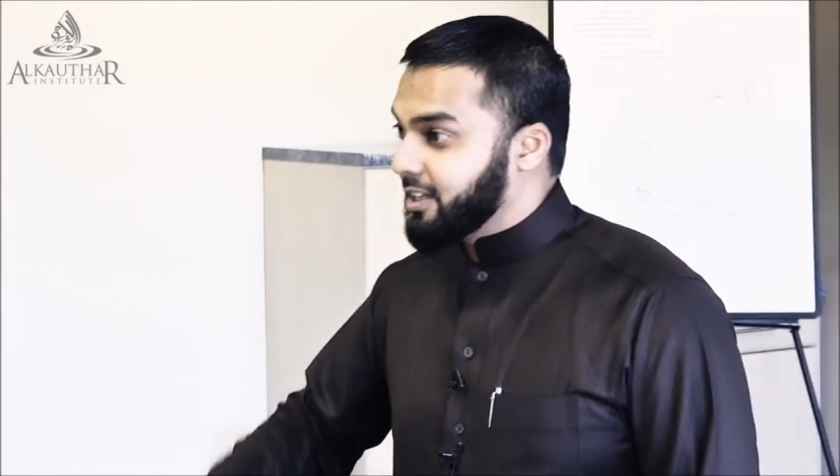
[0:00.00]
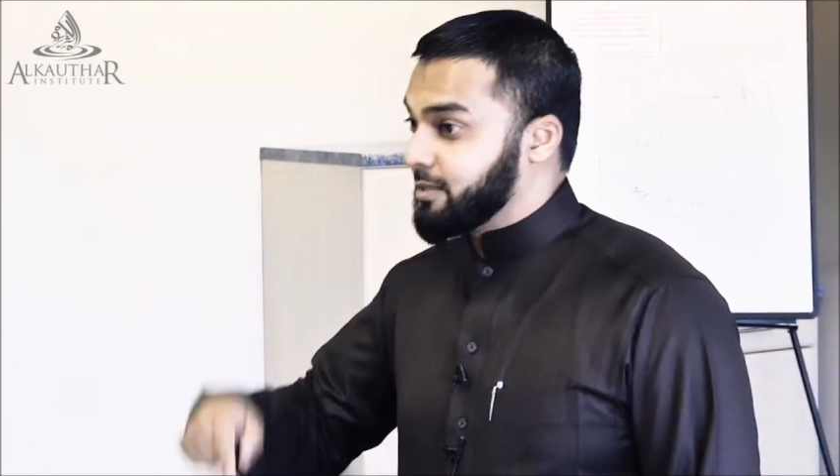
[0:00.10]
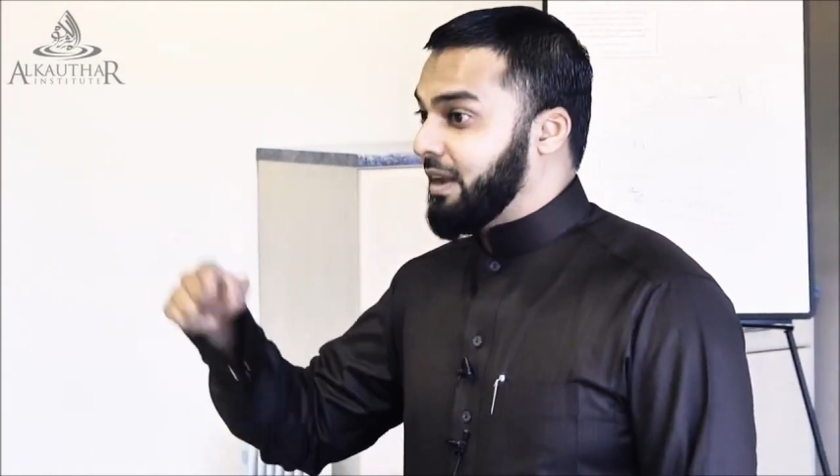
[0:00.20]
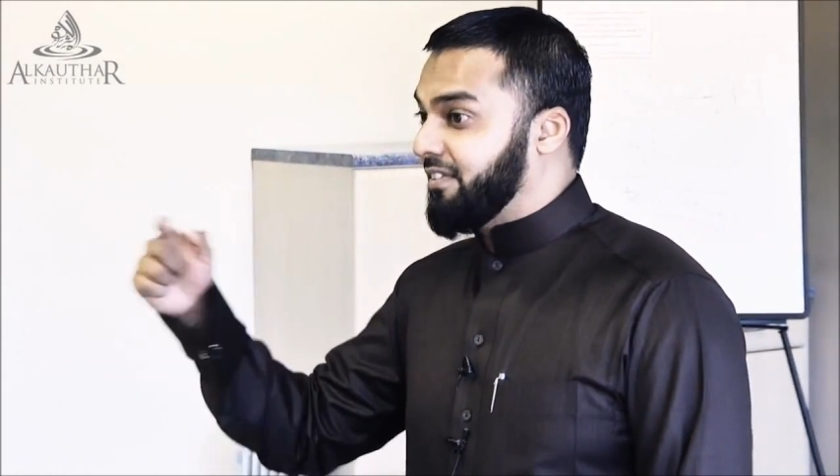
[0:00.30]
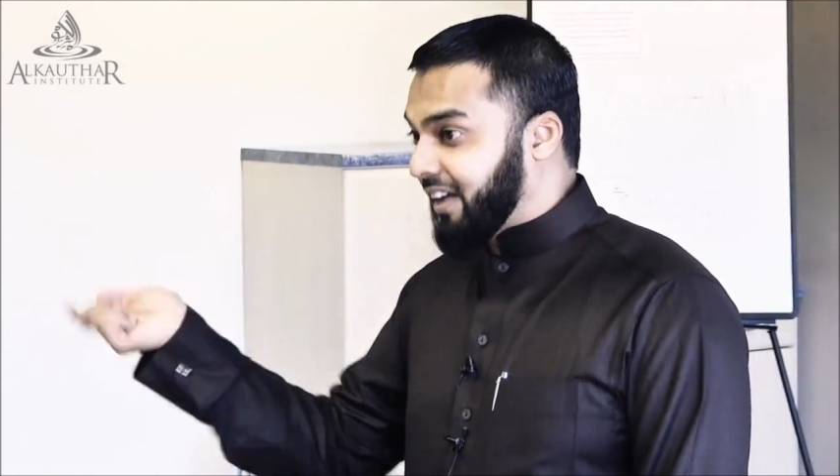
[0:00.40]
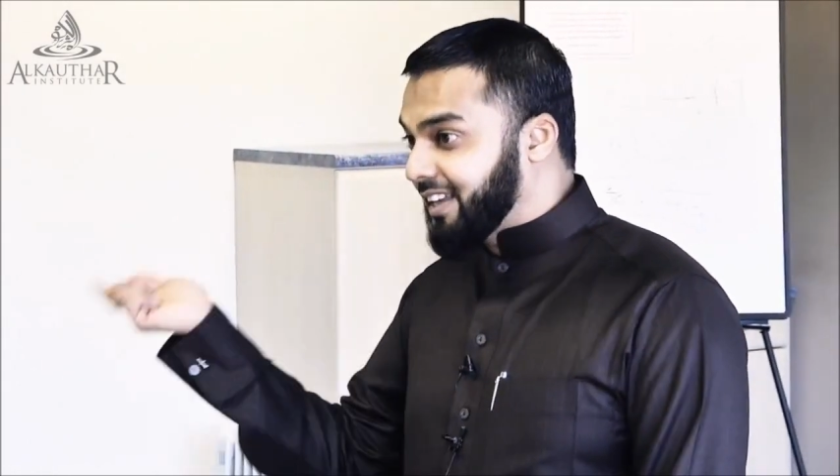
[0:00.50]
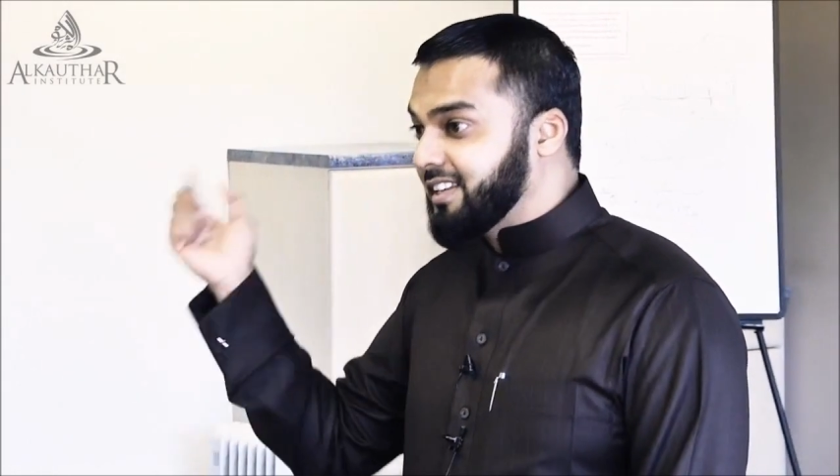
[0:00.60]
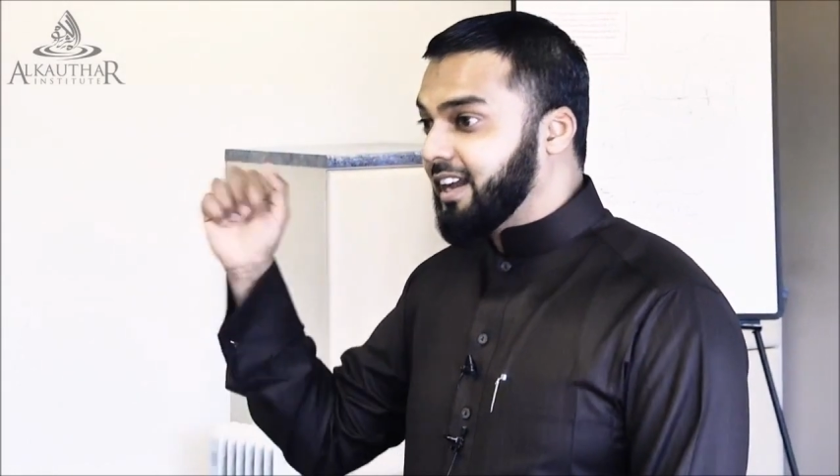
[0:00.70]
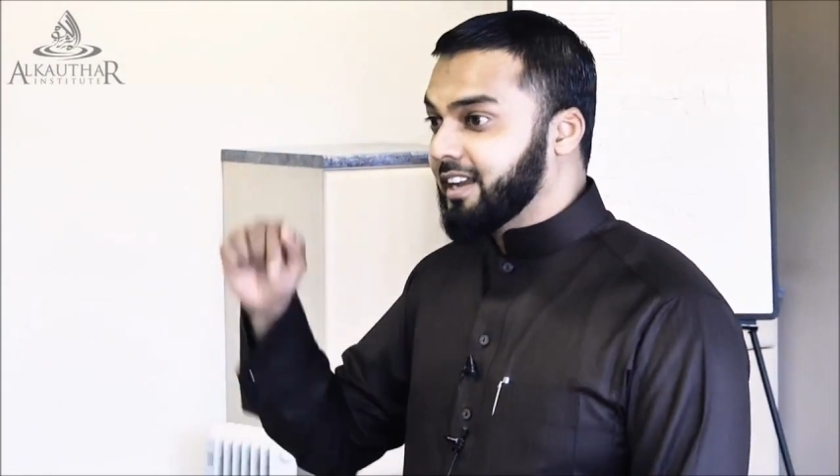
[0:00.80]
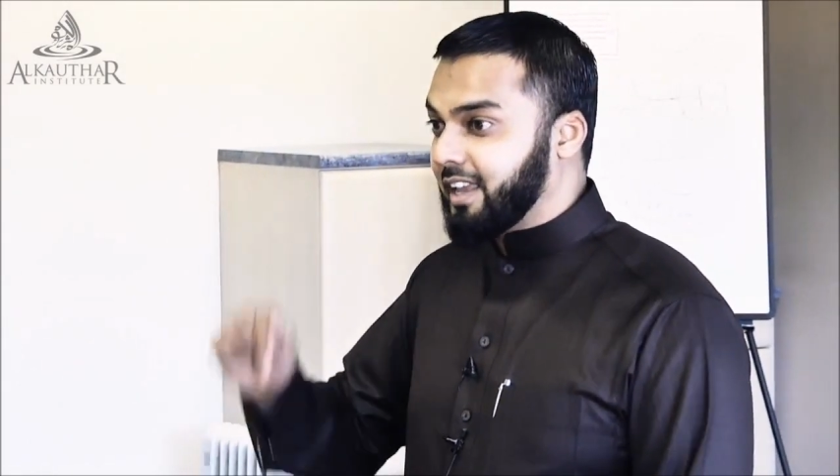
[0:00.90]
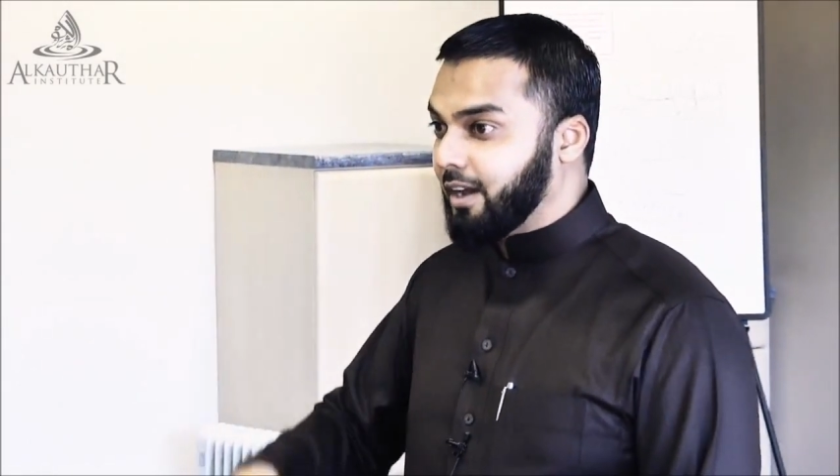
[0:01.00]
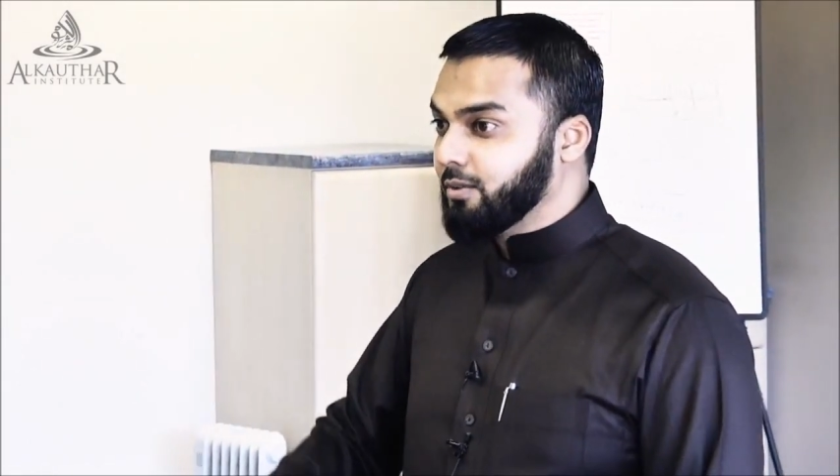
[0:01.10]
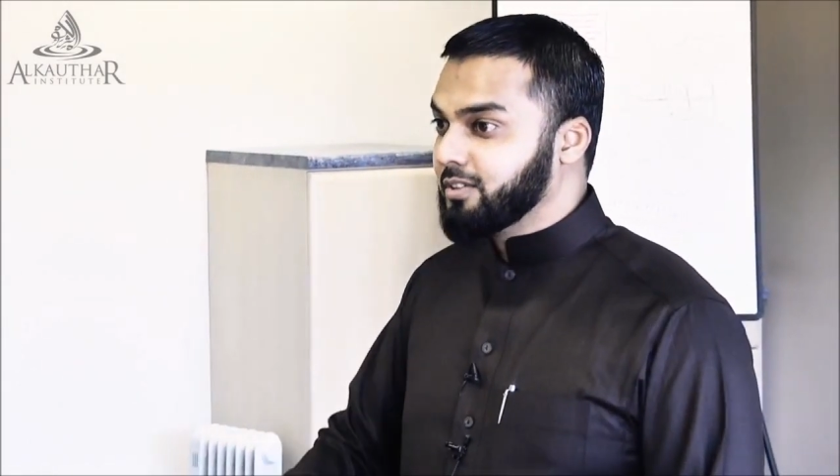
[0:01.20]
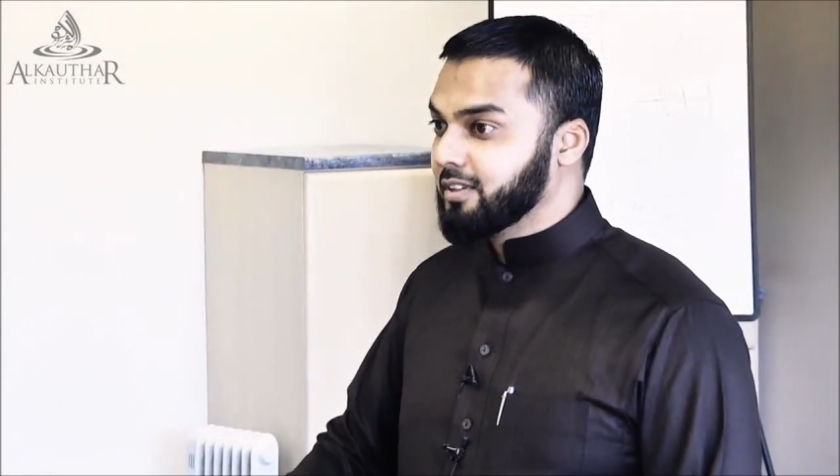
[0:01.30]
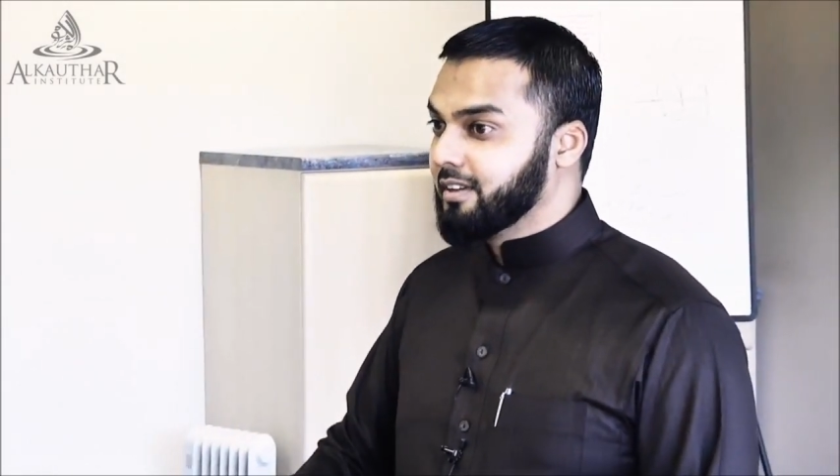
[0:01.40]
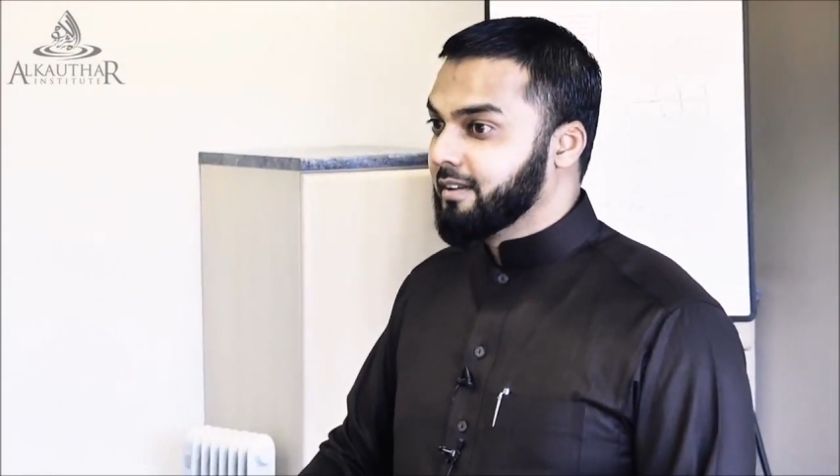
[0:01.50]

Does my Fatiha count?